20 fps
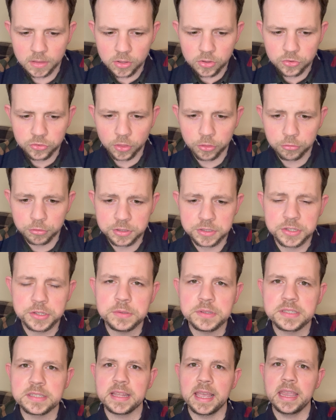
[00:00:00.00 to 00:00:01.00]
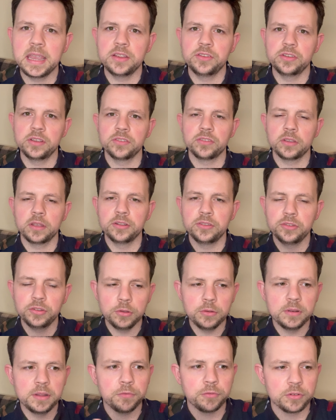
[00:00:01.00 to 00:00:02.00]
So there are two stages and
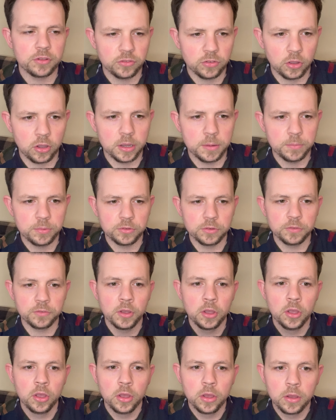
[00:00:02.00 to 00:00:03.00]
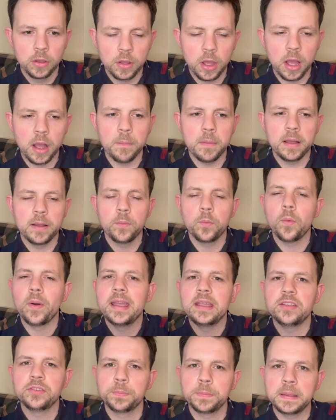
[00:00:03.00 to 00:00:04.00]
two different types of um,
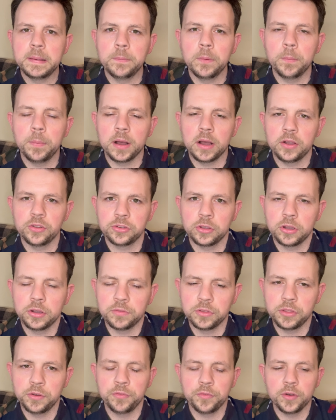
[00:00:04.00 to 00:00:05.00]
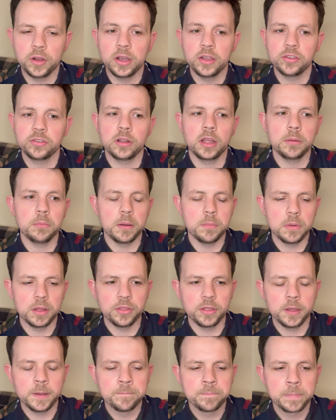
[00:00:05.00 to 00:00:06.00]
ways people pass over. The first, like my
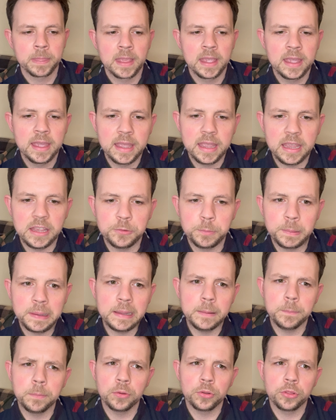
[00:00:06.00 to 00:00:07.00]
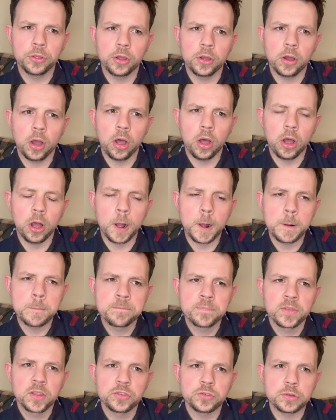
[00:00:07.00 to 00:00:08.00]
mother, is people that are
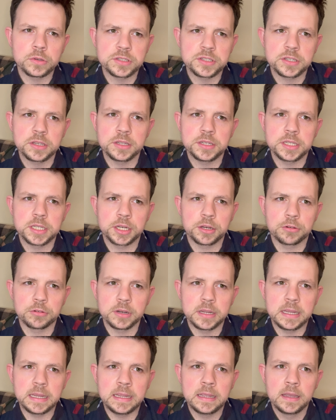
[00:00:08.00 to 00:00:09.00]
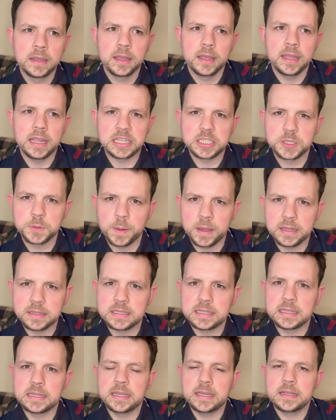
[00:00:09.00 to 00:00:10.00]
to a certain degree
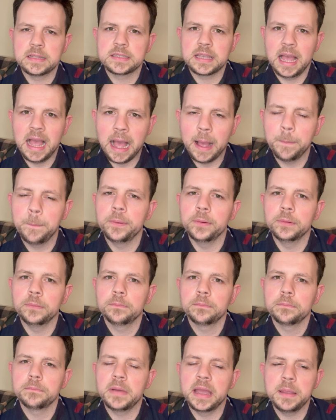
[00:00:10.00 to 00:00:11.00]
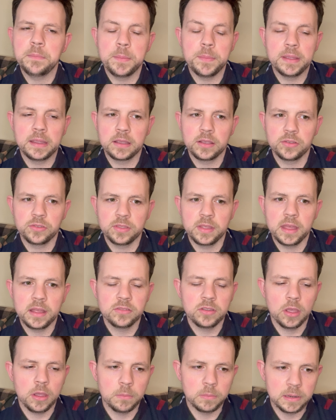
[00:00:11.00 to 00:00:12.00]
expecting it to happen, maybe because they're
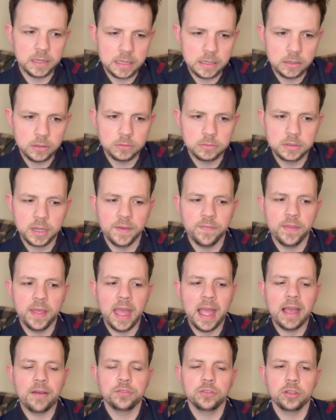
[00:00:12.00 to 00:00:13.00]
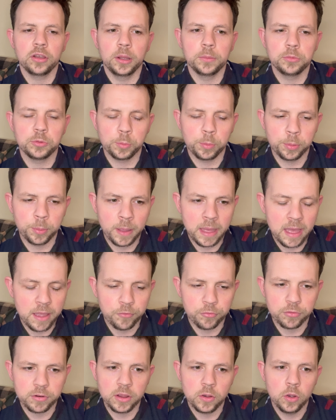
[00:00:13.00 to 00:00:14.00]
terminally ill and they have time to prepare
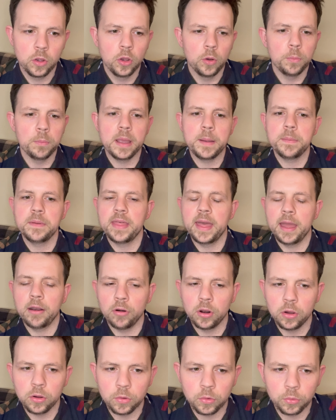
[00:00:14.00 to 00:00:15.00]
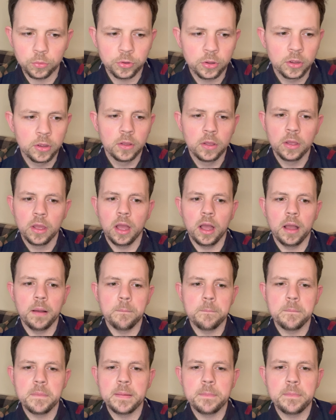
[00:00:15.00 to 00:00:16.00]
for it, maybe they're old.
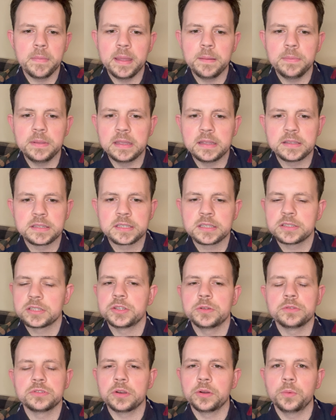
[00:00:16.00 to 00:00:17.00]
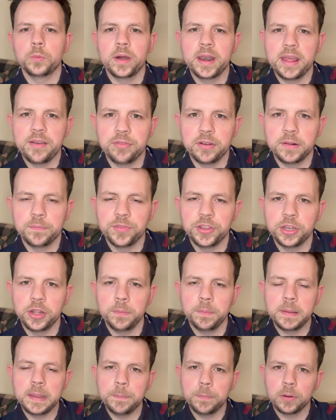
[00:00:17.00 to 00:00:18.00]
Um, maybe it's suicide, whatever. You know,
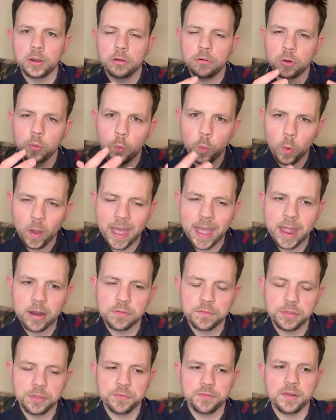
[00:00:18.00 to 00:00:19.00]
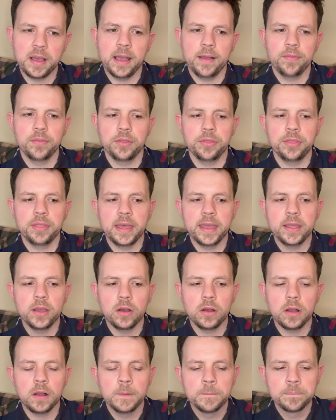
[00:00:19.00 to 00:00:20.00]
people are aware of the fact that they
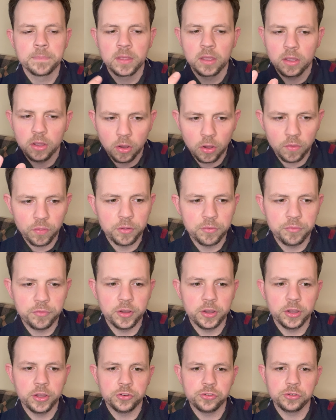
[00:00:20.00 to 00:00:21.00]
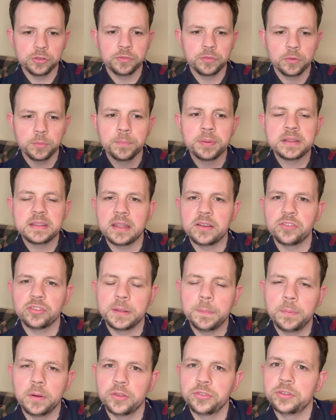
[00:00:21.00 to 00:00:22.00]
are on the verge of
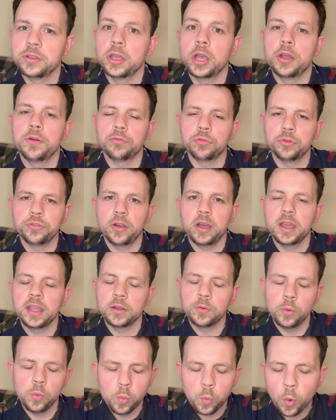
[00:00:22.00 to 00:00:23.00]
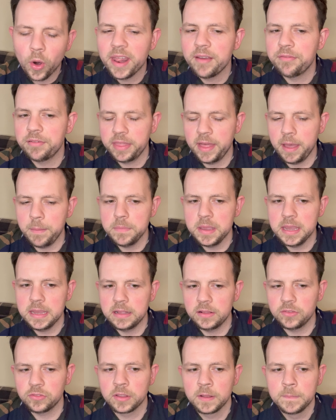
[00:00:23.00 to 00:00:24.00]
potentially passing over or dying or whatever that
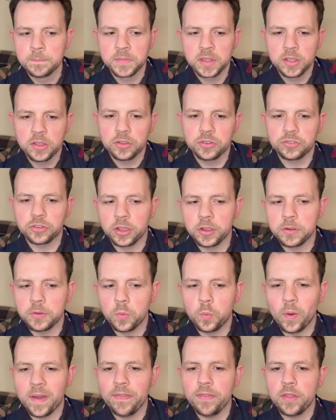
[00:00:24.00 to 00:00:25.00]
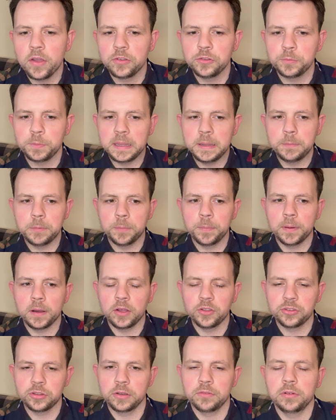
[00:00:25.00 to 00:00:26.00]
means. So when those people
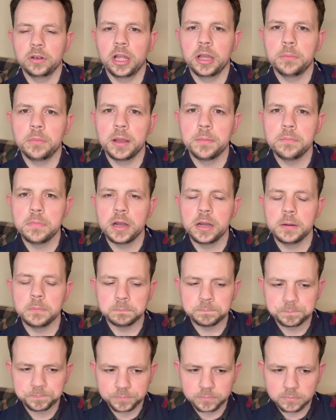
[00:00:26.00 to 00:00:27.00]
pass over, like my mum,